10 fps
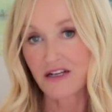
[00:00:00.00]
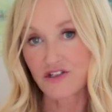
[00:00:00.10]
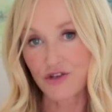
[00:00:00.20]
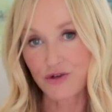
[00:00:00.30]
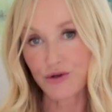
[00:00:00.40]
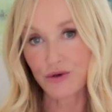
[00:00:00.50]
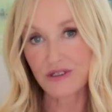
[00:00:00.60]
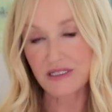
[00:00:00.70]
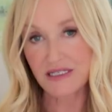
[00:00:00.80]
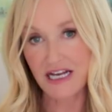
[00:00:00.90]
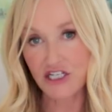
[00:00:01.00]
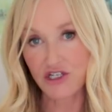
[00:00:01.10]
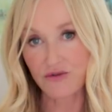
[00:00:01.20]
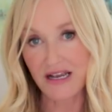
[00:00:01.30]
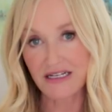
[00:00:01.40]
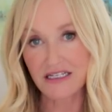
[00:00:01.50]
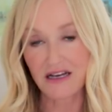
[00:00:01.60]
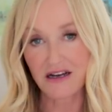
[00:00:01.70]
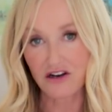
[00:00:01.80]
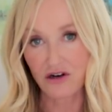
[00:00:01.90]
So you'll saturate
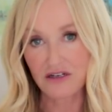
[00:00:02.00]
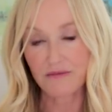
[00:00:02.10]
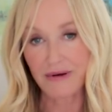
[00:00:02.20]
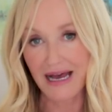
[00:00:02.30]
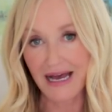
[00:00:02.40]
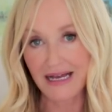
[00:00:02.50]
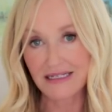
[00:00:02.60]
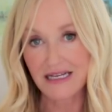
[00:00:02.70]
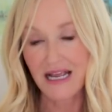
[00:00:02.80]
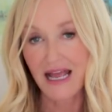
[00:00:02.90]
a cotton pad